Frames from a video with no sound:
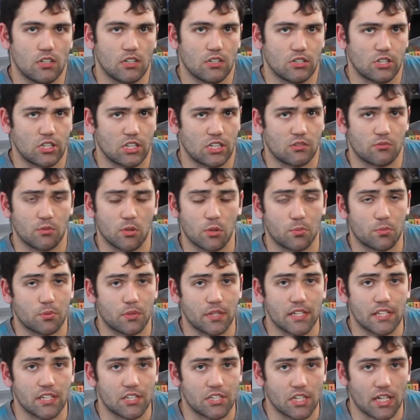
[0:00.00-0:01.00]
Just feel
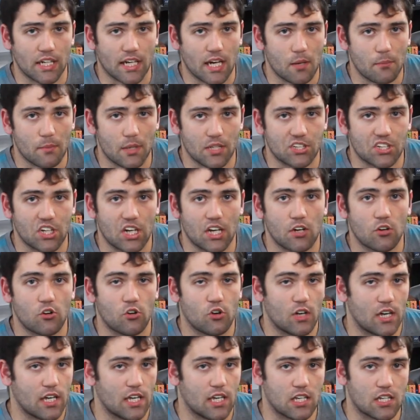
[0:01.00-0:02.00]
free to check out my
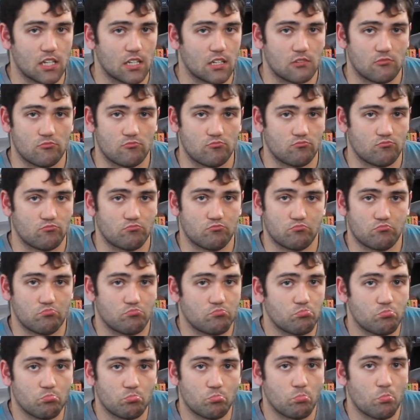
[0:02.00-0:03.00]
channel, and
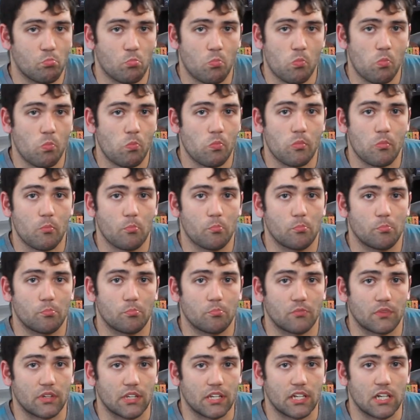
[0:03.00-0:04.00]

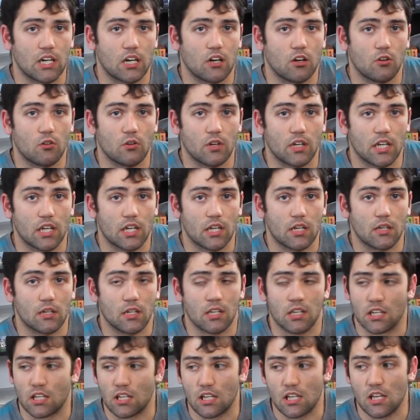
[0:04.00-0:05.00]
you know,
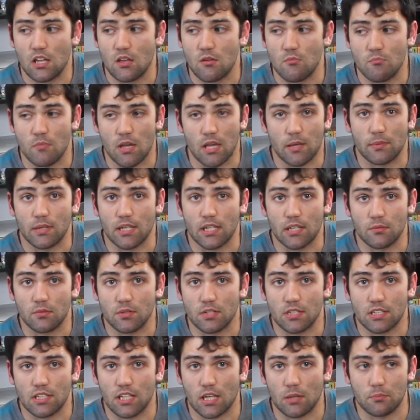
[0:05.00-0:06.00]
maybe
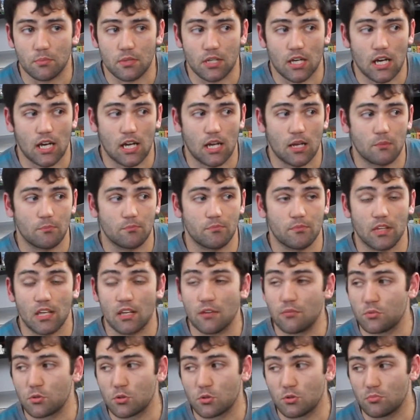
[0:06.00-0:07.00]
even sometime
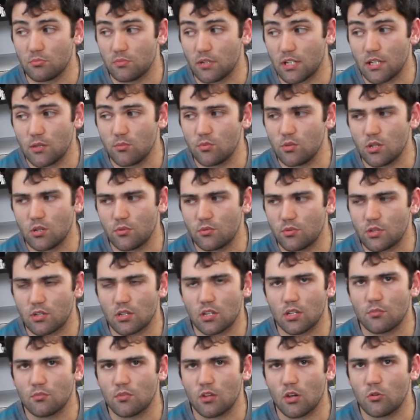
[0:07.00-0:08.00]
even if you
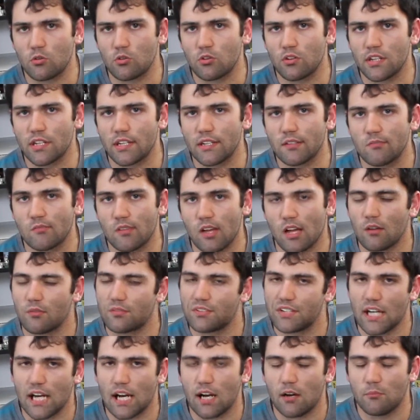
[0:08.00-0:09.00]
live locally. I
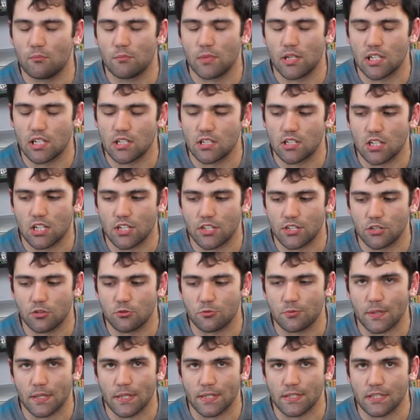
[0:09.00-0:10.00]
doubt many of y'all do
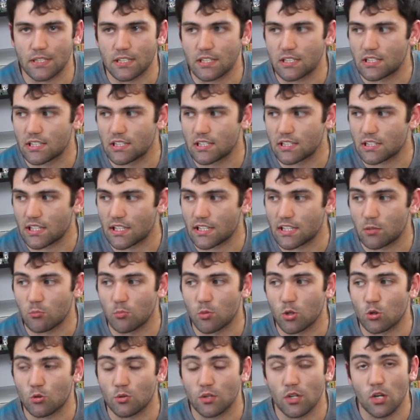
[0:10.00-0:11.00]
because this is like the
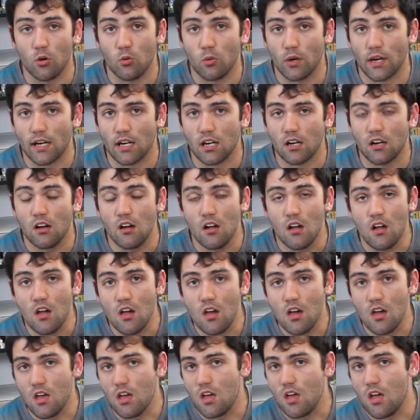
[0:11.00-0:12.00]
middle of nowhere,
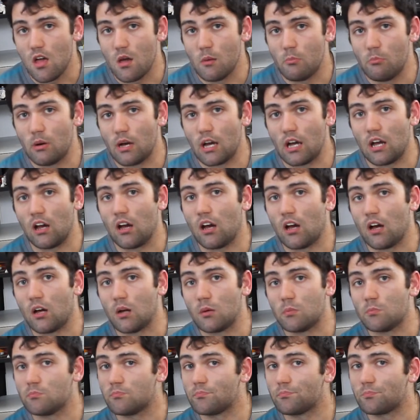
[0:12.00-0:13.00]
but